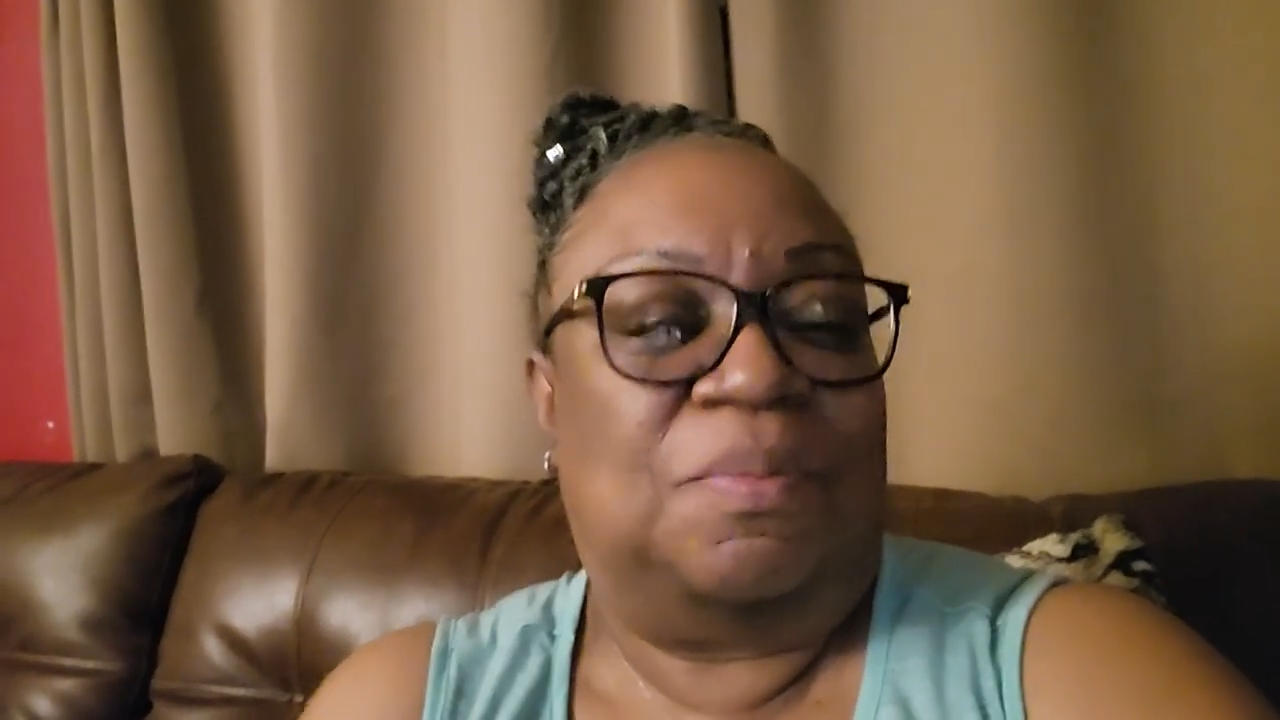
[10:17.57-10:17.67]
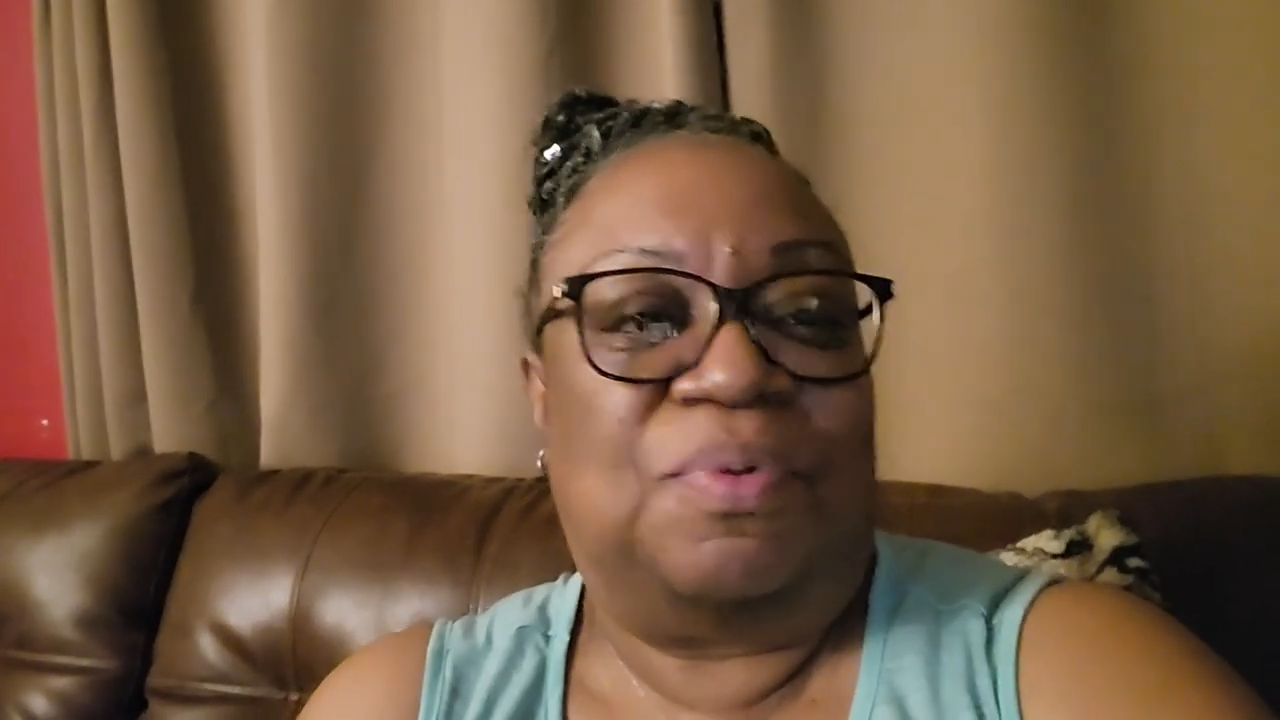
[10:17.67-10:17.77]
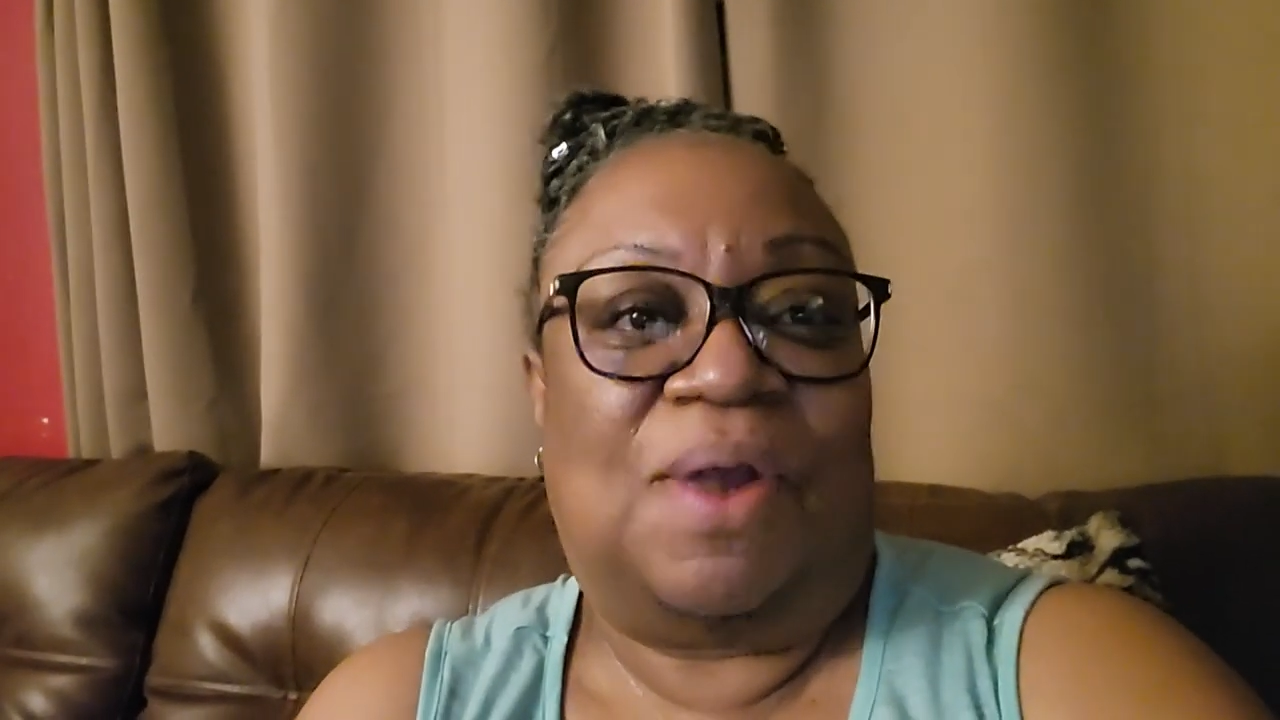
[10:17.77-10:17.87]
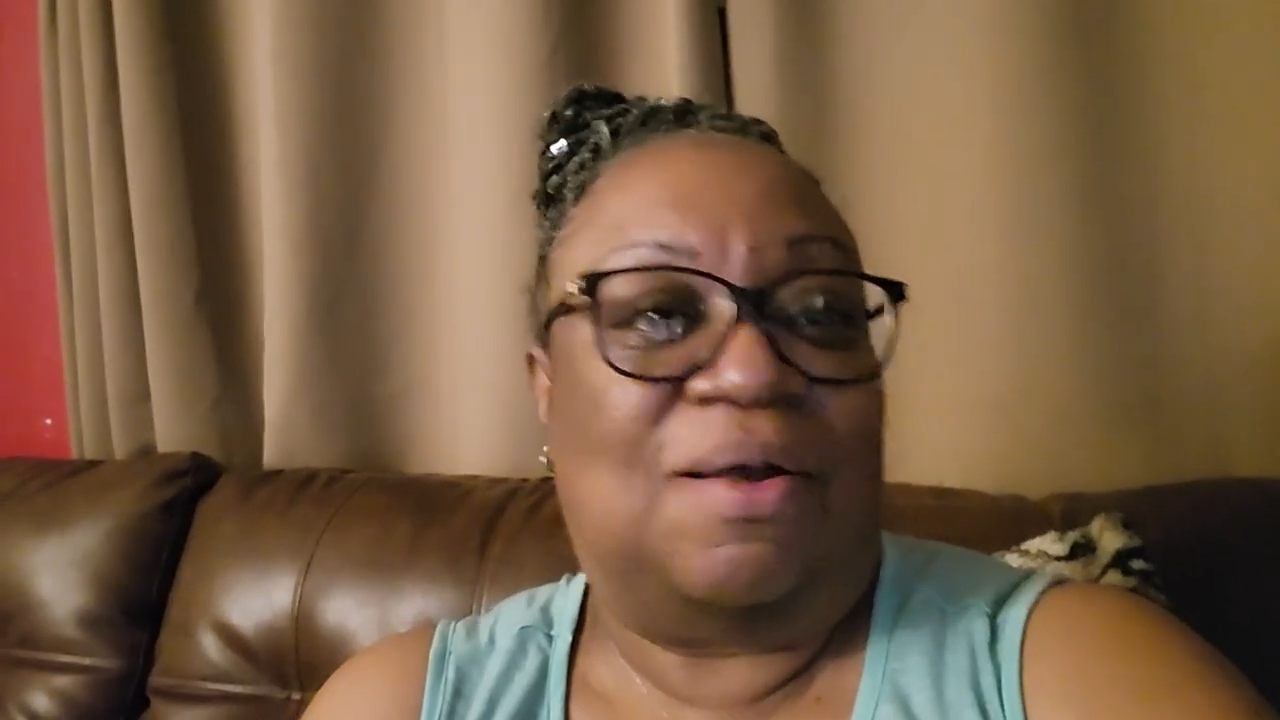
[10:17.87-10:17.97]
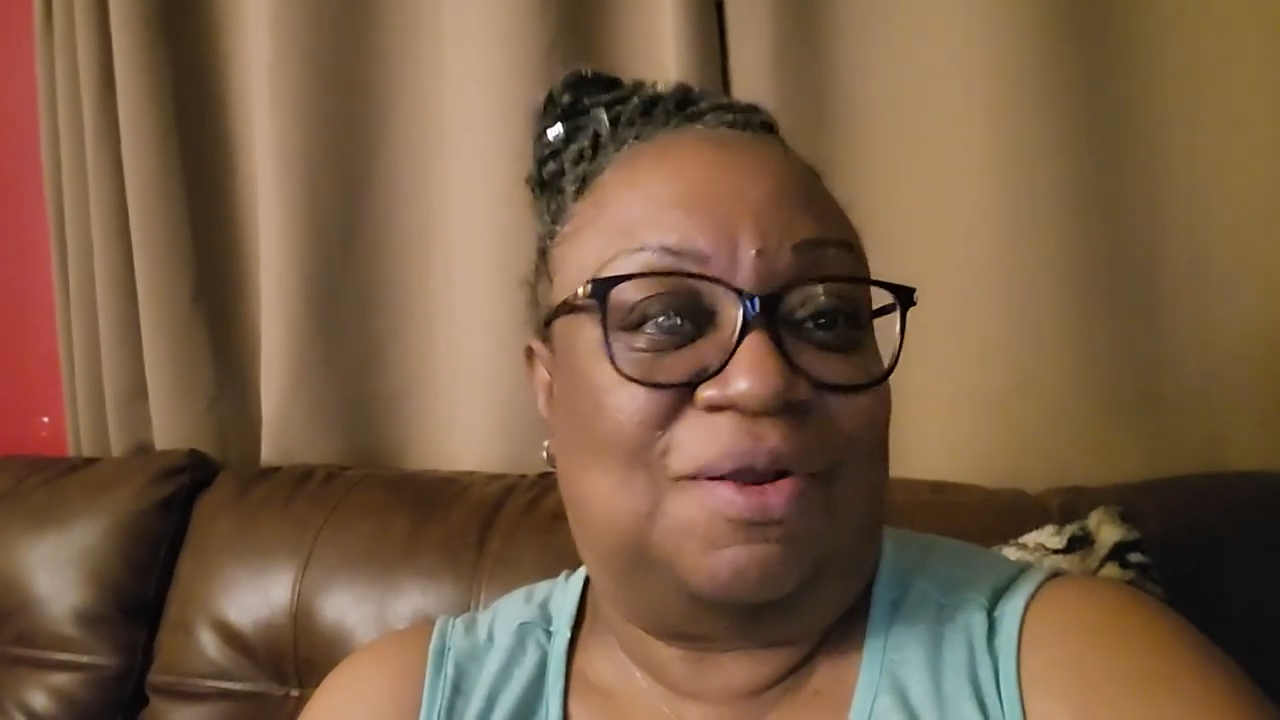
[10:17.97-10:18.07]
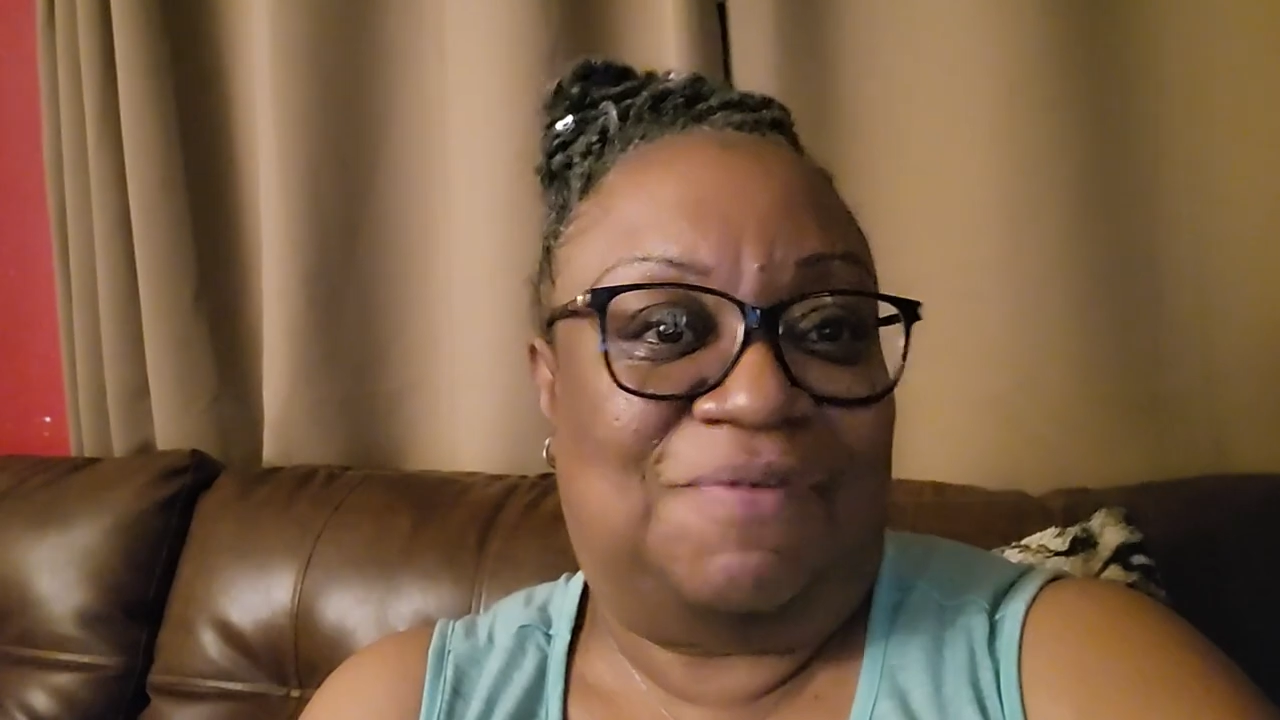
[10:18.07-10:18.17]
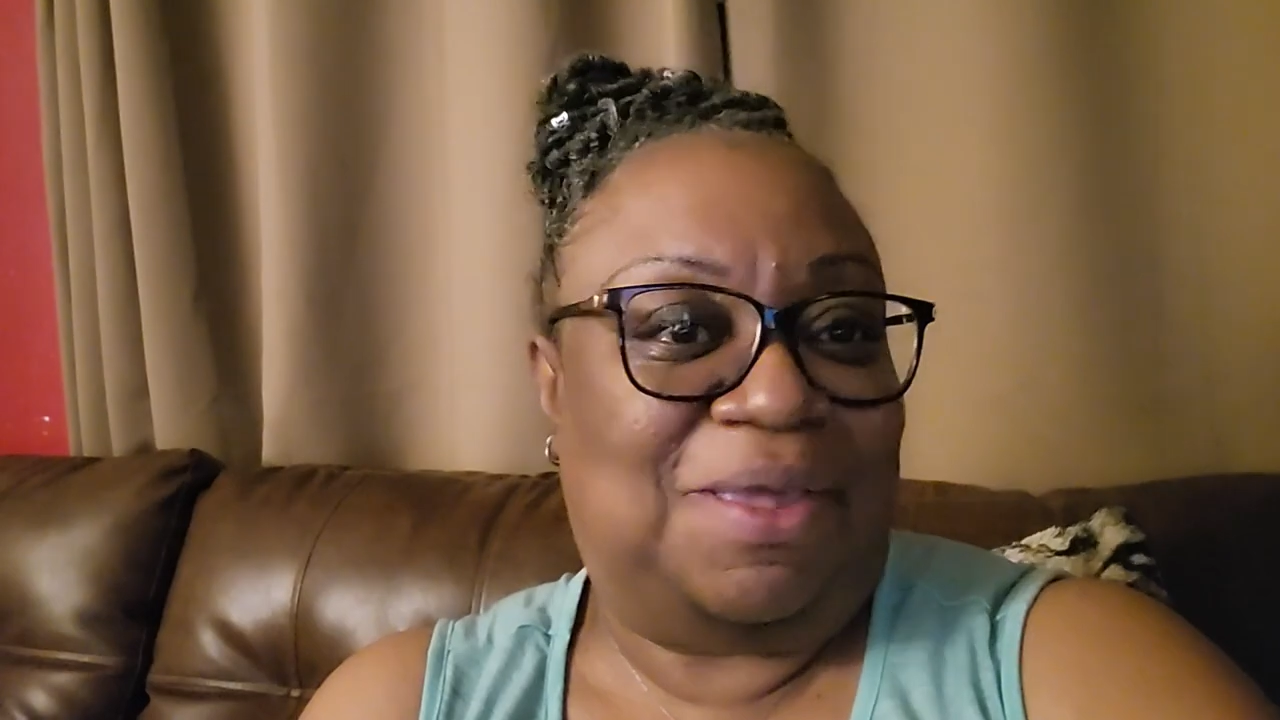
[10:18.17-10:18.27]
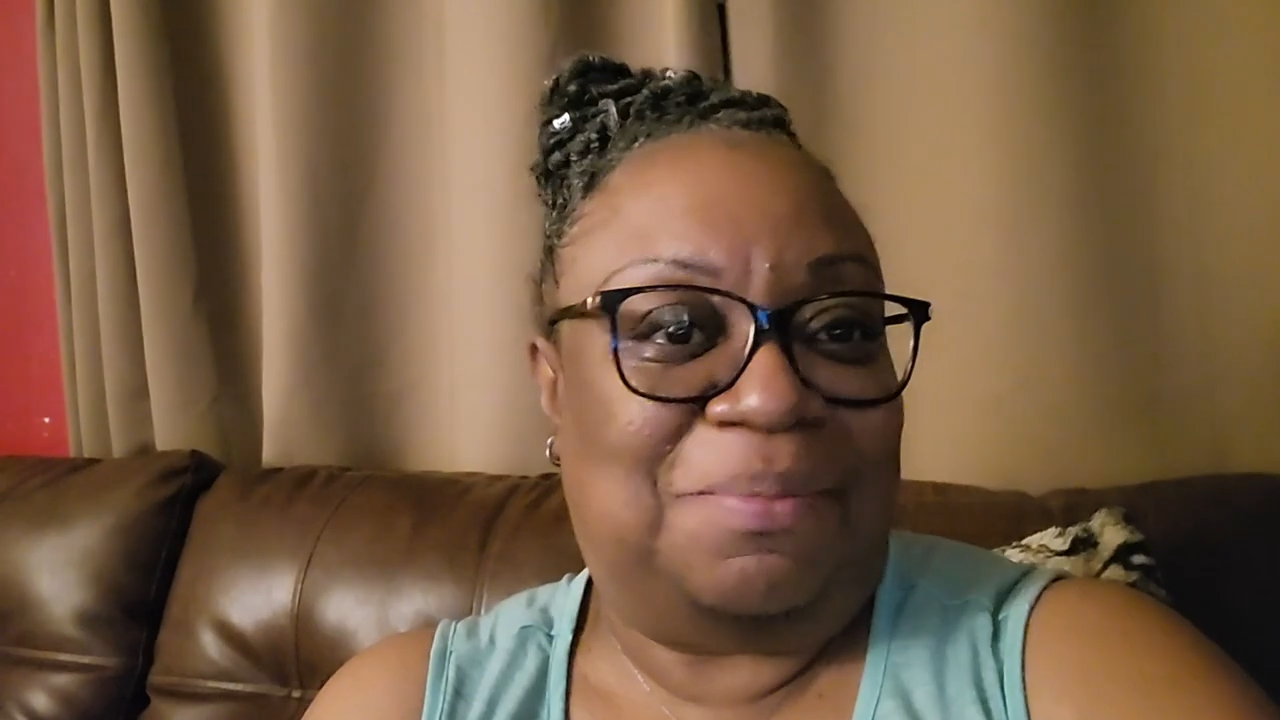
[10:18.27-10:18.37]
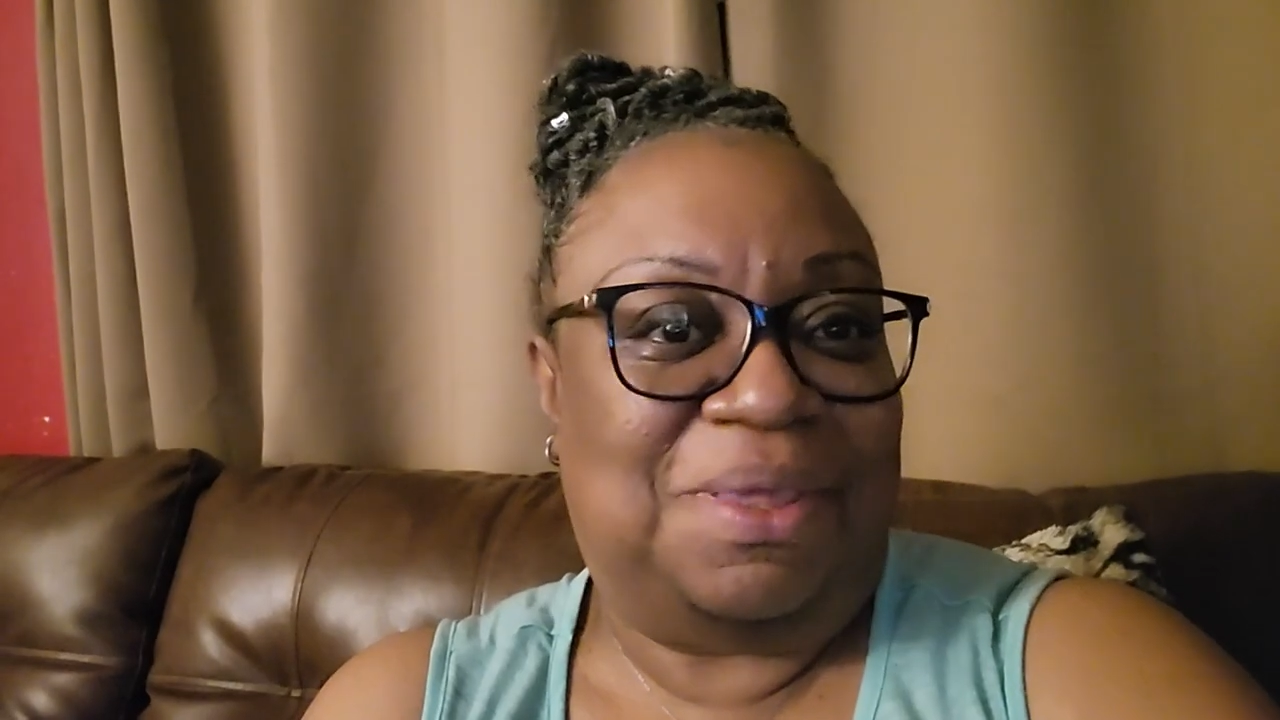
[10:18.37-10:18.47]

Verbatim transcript: proud of him.